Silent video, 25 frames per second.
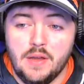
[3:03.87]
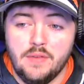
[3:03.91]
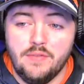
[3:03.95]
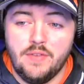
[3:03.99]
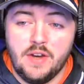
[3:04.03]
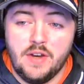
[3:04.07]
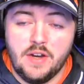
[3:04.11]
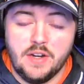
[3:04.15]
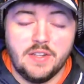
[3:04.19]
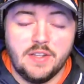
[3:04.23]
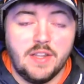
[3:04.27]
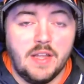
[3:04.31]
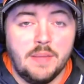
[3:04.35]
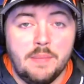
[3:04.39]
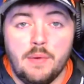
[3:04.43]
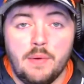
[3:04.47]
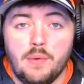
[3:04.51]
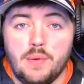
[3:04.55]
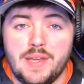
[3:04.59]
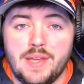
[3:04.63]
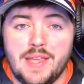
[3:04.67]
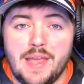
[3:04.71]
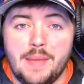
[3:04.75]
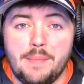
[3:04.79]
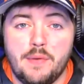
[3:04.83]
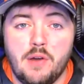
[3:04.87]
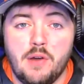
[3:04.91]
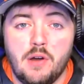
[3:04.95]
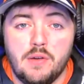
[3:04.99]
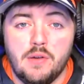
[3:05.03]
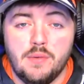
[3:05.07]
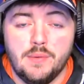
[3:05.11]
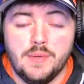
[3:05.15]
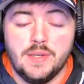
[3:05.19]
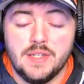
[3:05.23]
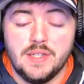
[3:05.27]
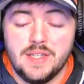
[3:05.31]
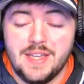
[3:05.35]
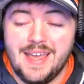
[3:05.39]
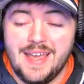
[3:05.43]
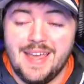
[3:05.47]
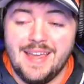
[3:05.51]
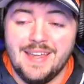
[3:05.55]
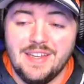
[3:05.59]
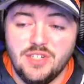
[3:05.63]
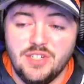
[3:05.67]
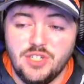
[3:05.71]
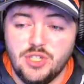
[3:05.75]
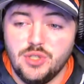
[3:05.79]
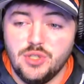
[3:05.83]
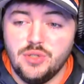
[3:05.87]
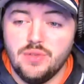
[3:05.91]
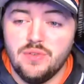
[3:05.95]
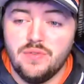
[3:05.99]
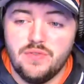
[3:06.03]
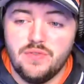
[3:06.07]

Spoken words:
very excited about what Cam Coleman can do